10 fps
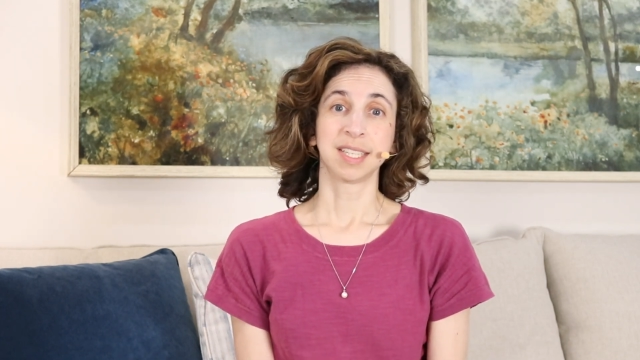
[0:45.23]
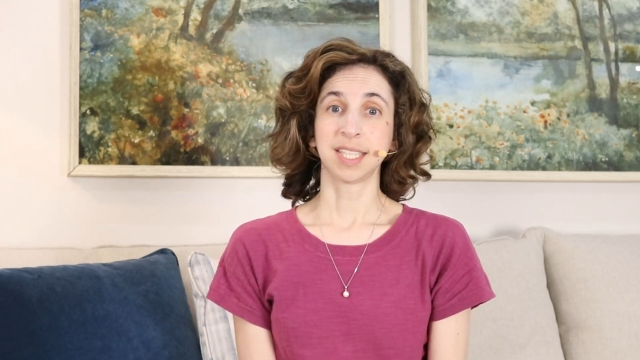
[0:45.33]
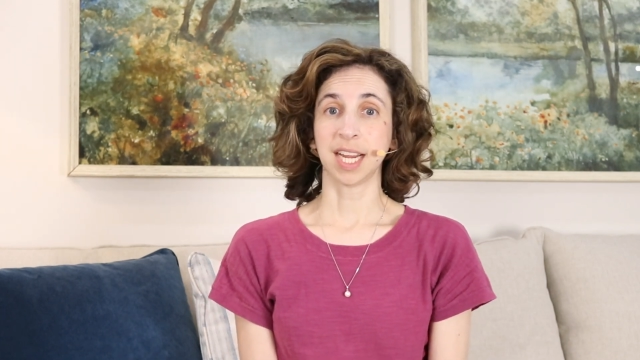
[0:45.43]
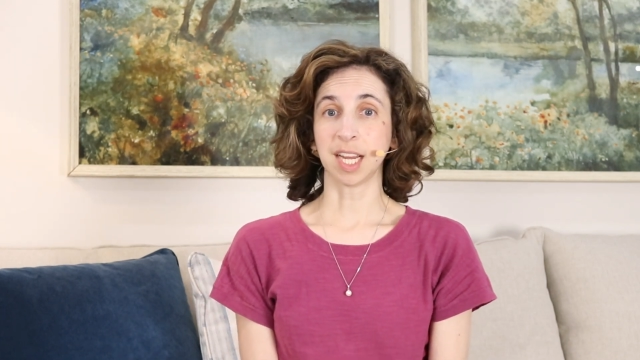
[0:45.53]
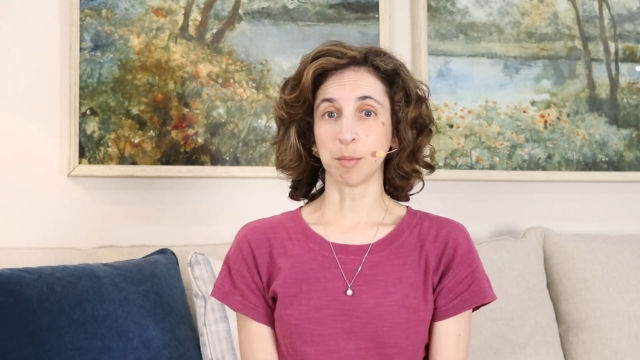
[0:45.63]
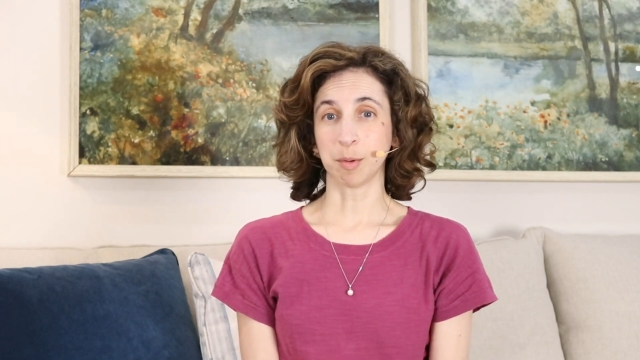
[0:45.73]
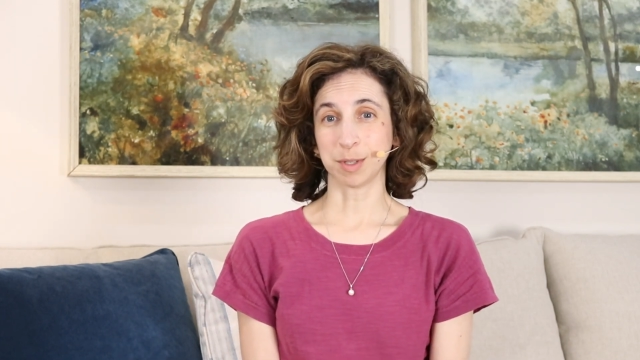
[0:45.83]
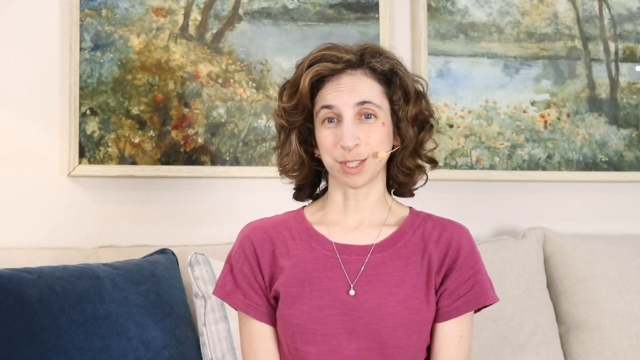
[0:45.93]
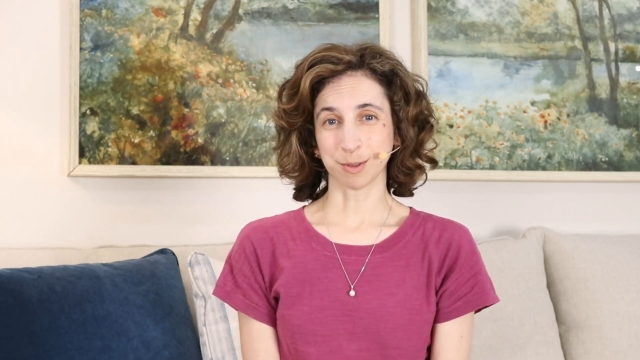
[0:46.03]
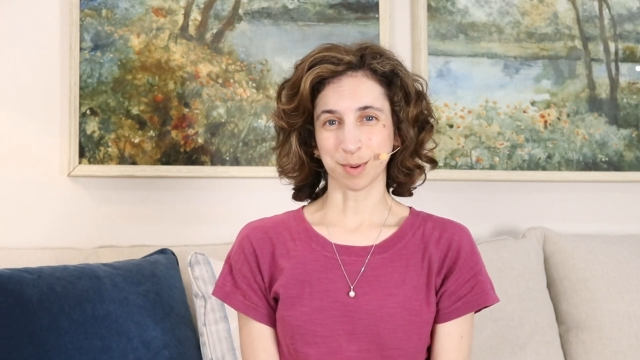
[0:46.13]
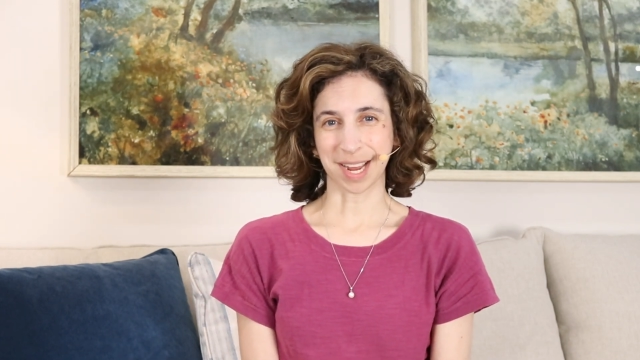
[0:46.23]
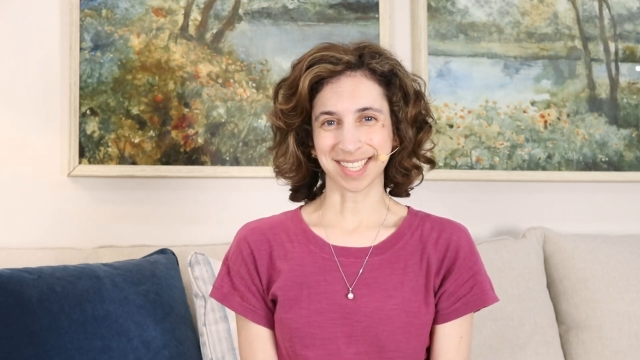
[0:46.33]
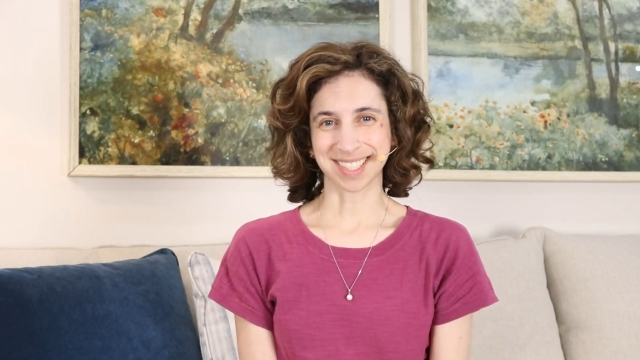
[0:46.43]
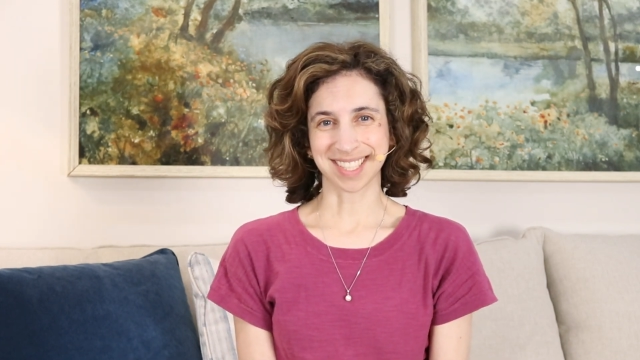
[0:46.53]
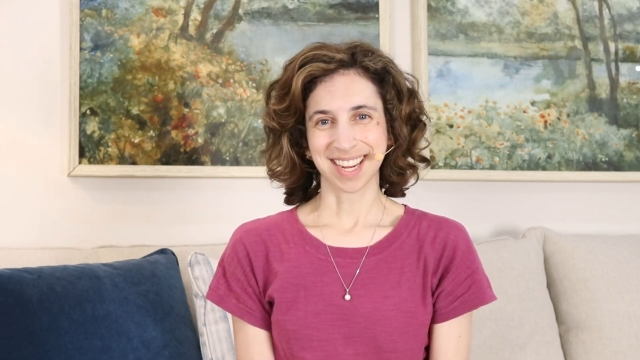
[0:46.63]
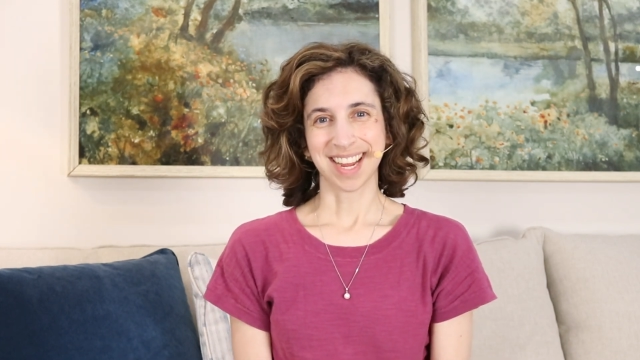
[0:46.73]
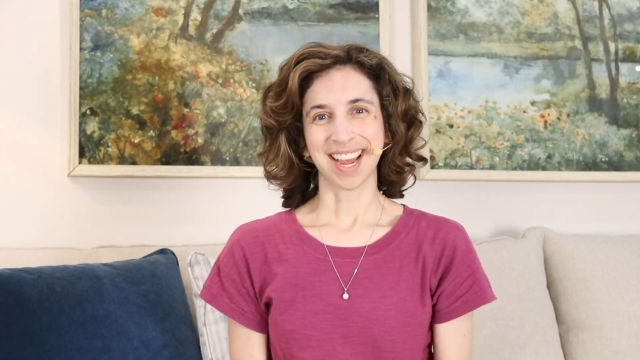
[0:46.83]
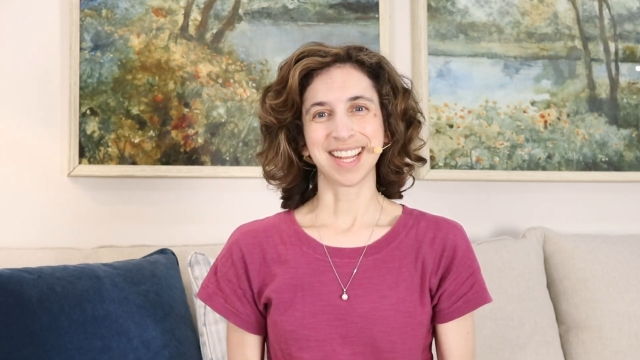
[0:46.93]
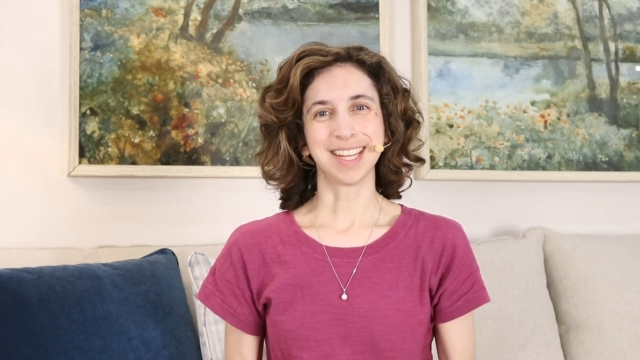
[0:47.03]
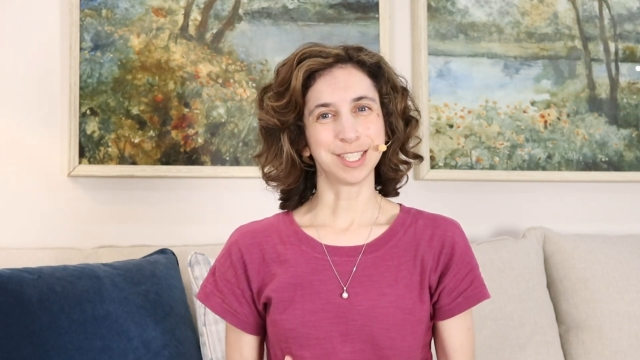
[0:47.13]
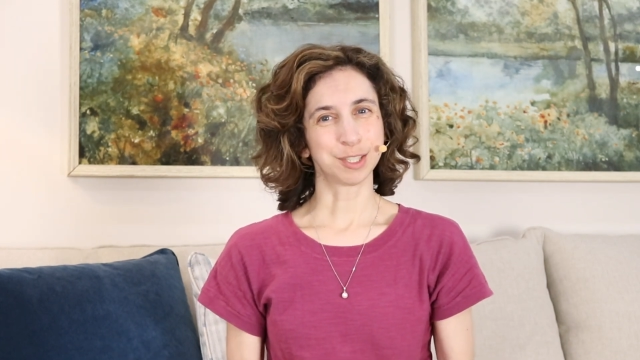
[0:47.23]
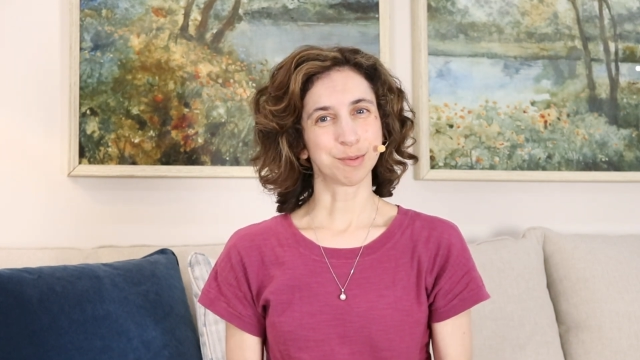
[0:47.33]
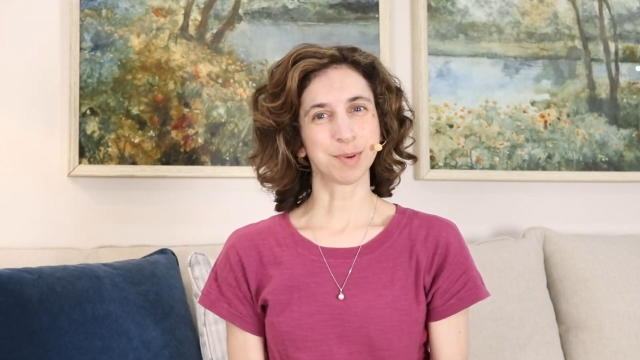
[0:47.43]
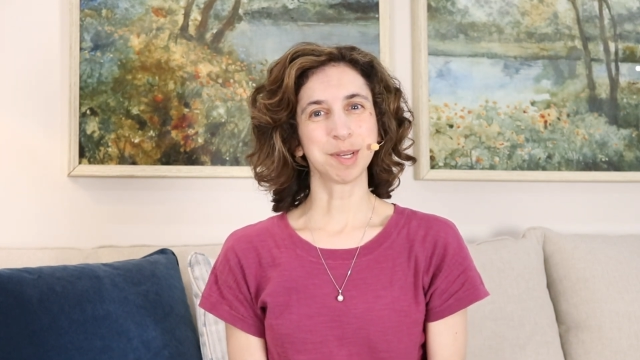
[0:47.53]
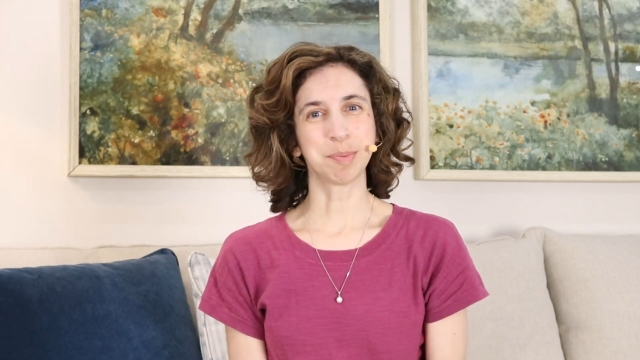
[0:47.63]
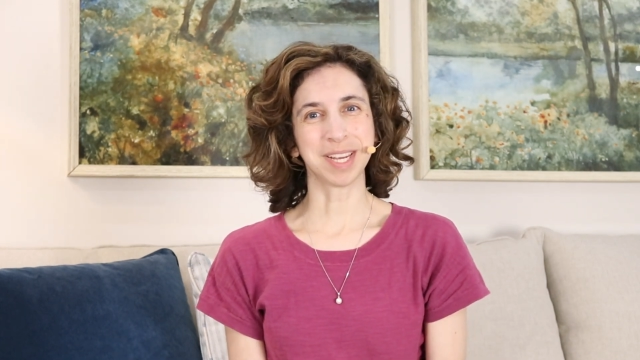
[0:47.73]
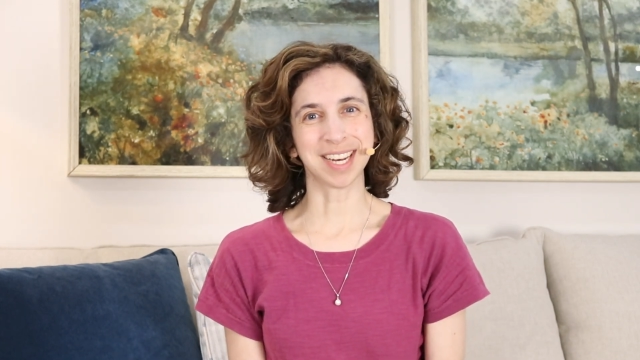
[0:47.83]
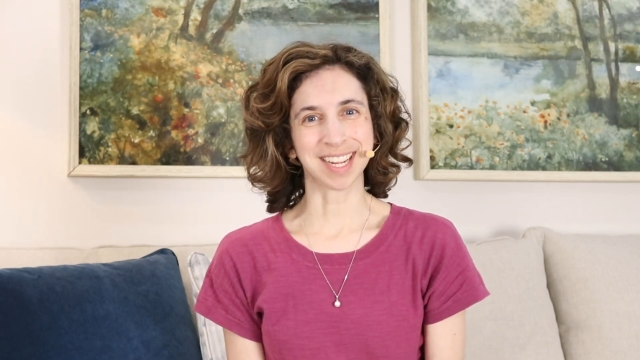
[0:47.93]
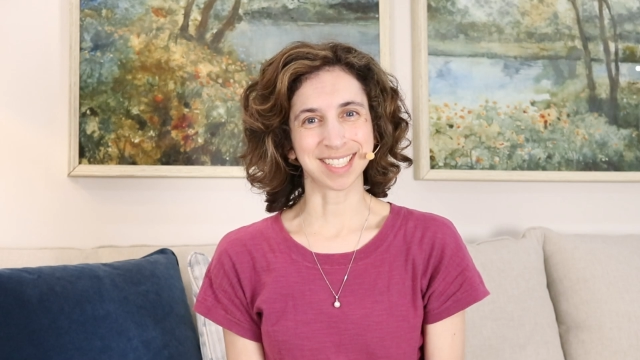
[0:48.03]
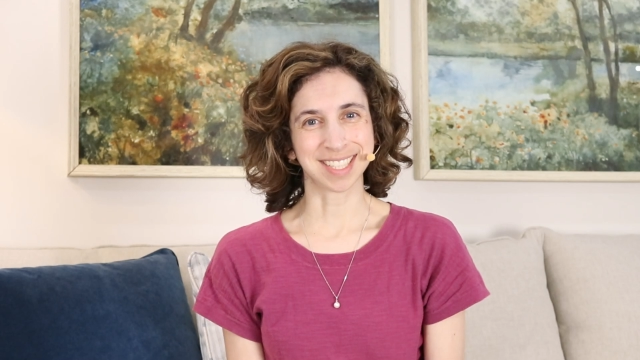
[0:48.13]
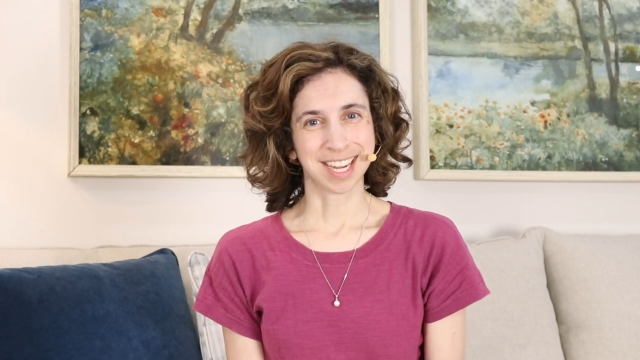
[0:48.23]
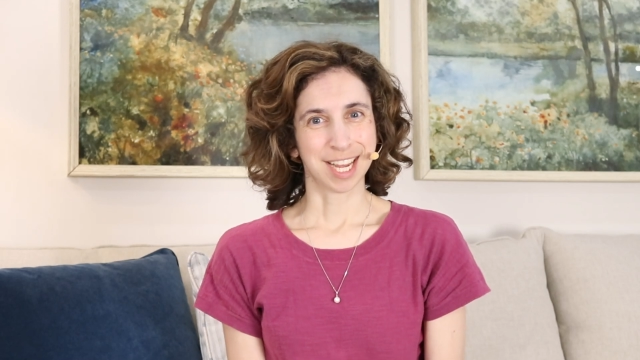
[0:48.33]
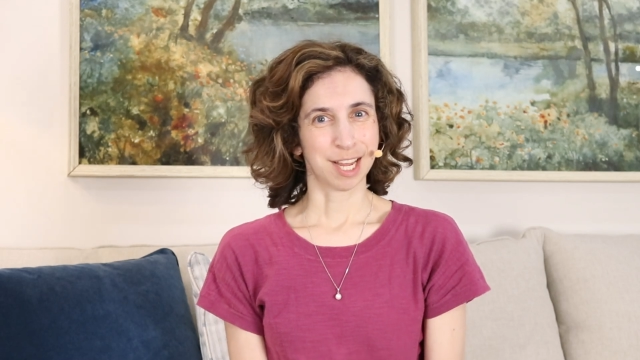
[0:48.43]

take a moment to rest, and then to repeat it